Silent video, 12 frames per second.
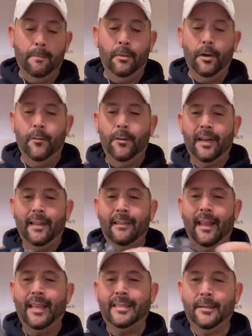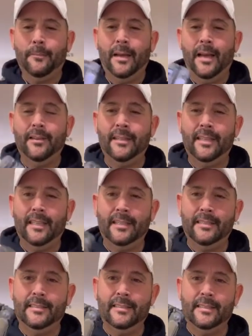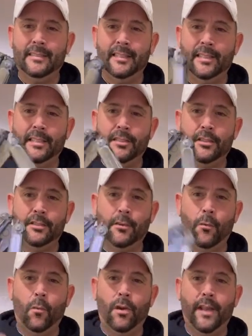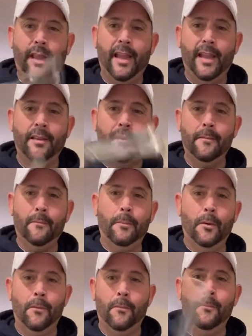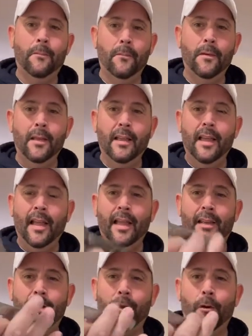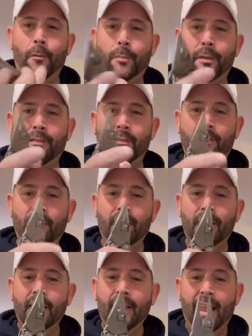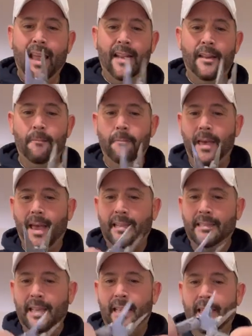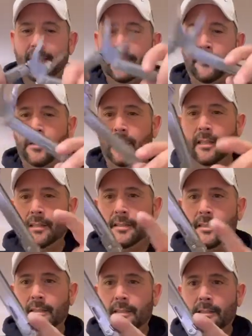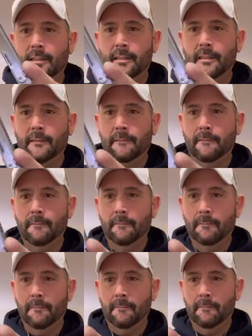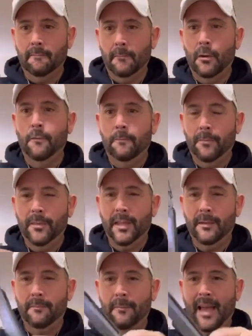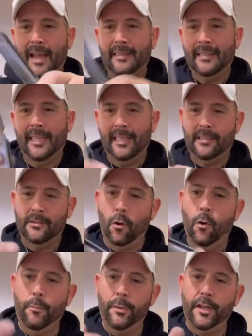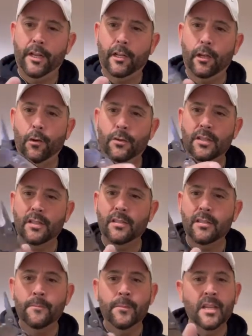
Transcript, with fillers: But what I liked about it is, see, just one hand, boom, and it opens. And it magnetics, if you listen, boom, it magnetics open and closes.